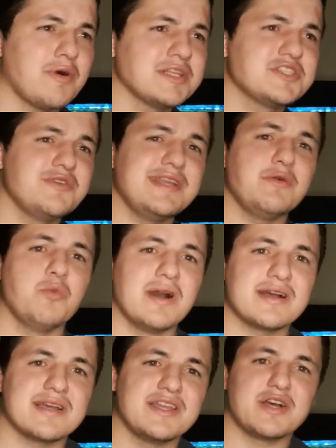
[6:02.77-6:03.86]
once you really
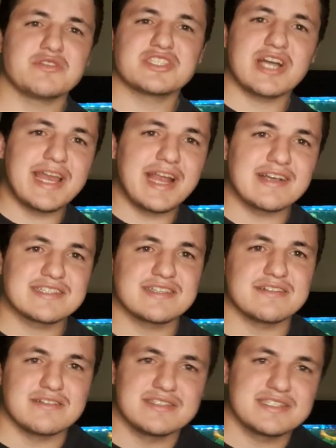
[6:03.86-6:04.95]
work, you know, side
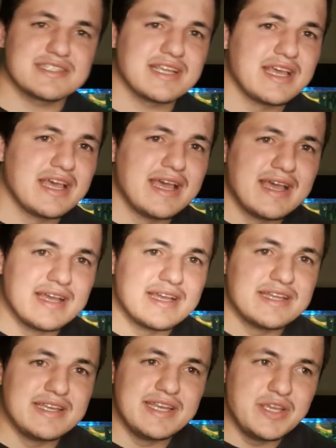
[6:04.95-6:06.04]
hustles,
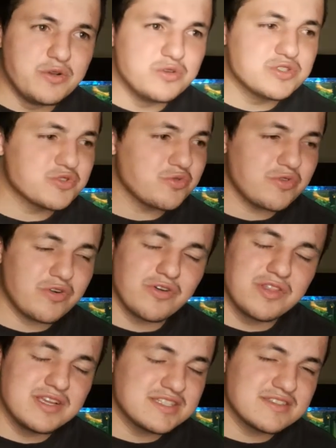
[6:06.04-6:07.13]
news, all
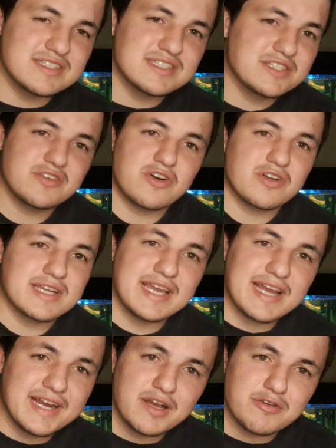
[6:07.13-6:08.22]
these things, you can't get
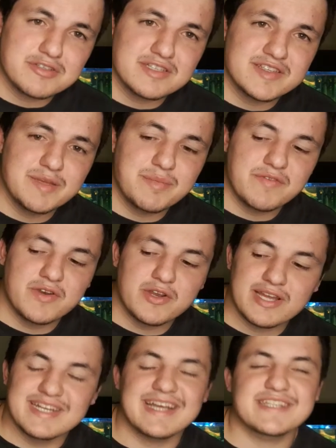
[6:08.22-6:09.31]
8 hours of sleep every
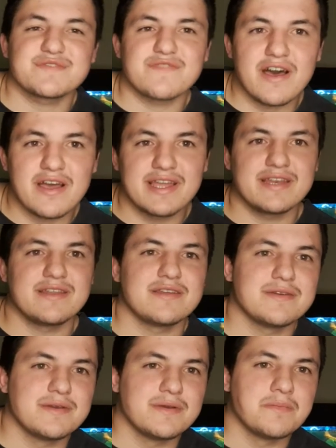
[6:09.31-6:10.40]
night, and that's fine.
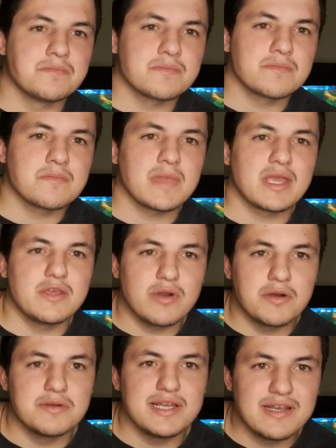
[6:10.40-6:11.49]
You
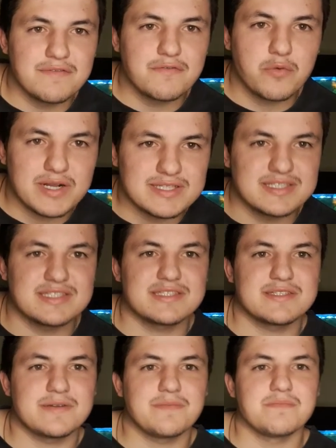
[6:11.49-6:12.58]
only live
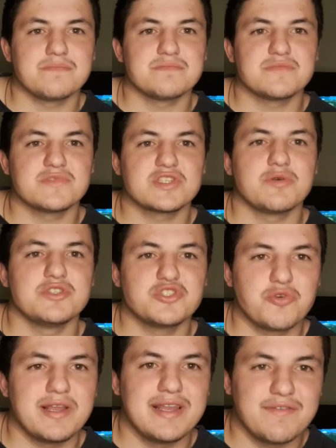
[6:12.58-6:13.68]
once, so
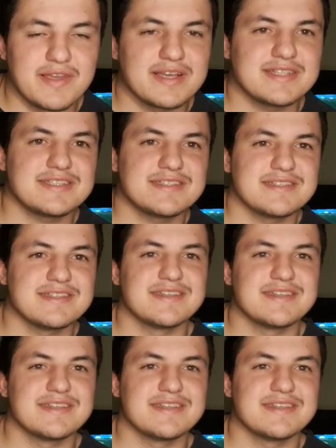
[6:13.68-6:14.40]
enjoy living it.